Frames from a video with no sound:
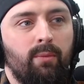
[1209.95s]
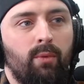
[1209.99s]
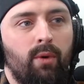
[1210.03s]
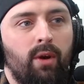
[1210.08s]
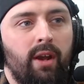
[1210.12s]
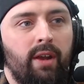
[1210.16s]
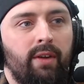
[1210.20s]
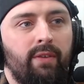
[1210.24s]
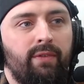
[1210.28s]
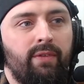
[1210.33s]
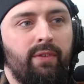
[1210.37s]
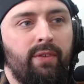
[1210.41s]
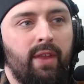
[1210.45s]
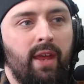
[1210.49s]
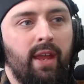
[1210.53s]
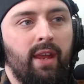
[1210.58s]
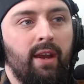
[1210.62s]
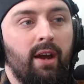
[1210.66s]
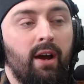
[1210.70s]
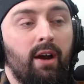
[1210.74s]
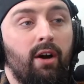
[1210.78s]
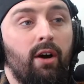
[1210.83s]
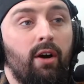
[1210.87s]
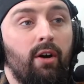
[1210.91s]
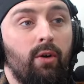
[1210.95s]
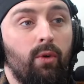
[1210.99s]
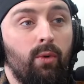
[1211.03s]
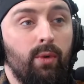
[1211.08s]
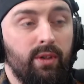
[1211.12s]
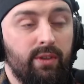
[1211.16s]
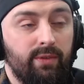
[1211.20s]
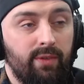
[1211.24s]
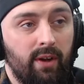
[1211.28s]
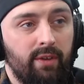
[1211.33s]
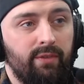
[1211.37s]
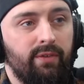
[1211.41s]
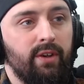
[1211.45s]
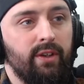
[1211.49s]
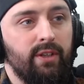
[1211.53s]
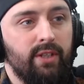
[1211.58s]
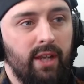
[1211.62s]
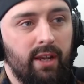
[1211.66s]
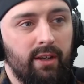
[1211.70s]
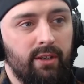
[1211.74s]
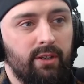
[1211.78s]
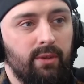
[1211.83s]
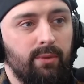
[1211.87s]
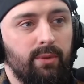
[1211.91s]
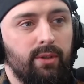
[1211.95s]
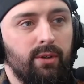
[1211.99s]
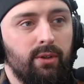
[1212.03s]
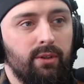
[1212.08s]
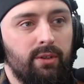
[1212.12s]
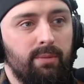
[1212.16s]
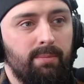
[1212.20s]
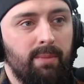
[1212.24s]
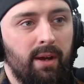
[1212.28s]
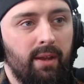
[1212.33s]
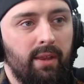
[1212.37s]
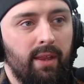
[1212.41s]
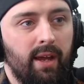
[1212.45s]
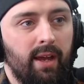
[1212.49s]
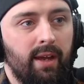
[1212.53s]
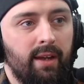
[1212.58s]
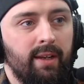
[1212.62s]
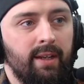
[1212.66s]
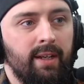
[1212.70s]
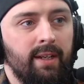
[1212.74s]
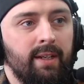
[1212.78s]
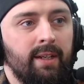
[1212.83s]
What if they are always 5/1? Yeah, so we talked about that.